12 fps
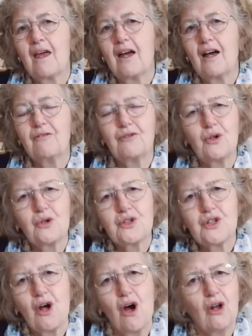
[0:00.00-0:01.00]
Of course,
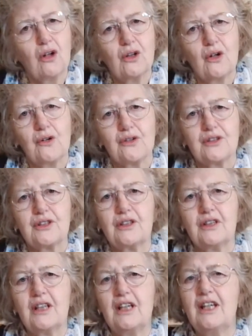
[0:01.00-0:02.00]
the Holocaust,
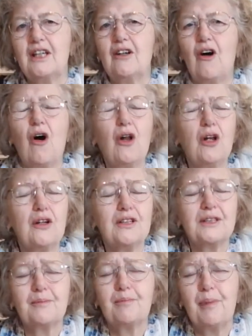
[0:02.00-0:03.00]
in all
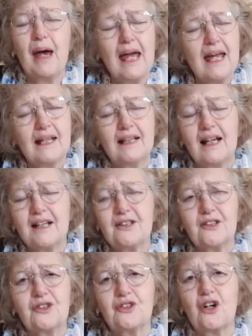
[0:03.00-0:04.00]
its pain and
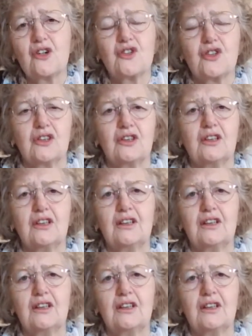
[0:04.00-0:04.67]
destruction,